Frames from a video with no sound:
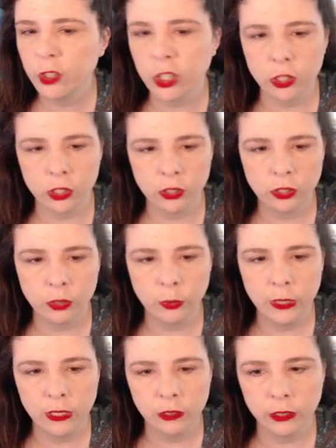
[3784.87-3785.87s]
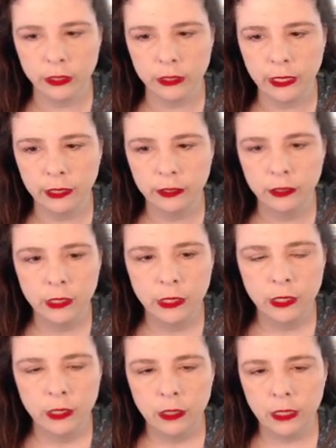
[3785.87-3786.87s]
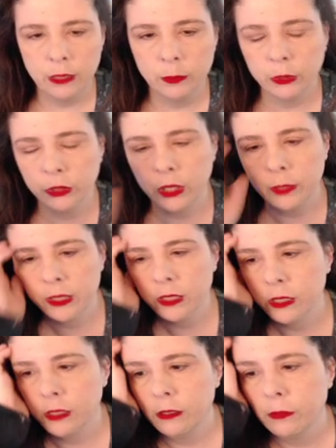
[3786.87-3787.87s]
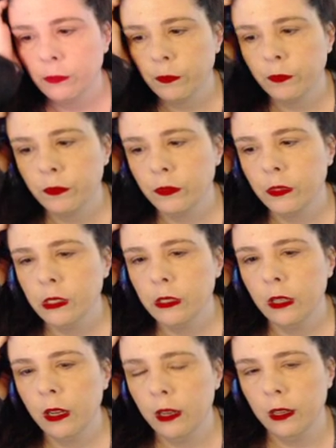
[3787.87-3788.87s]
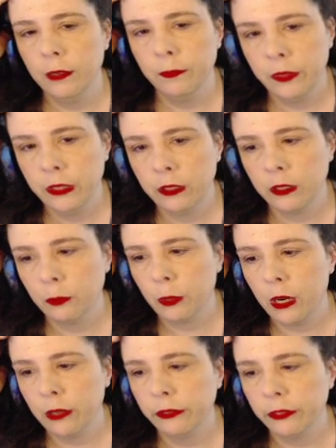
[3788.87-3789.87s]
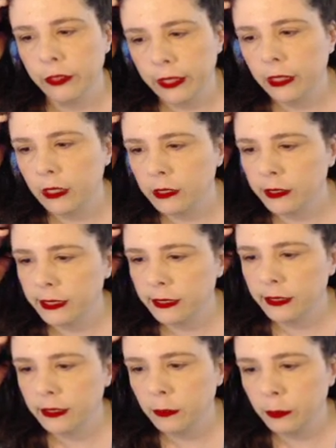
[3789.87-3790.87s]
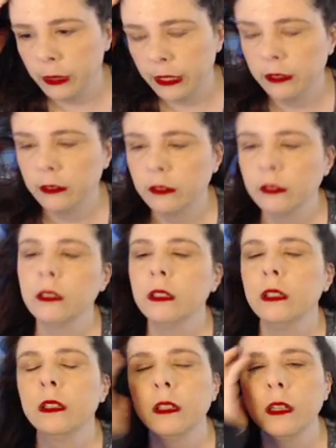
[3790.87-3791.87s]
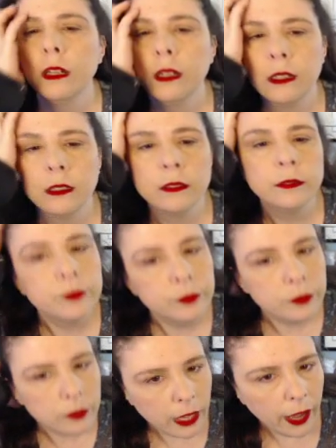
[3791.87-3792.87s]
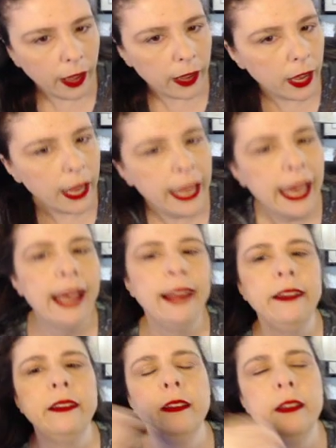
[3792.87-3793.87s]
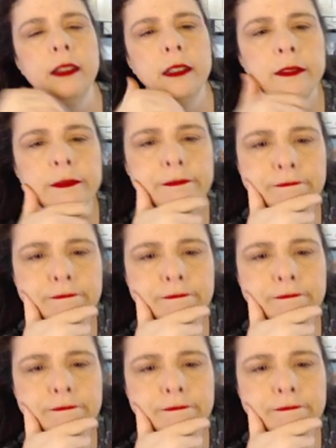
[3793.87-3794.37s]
judges, so we can look at that. Ample domicile. Um, this is probably for that contest, but um, yeah, I had uh,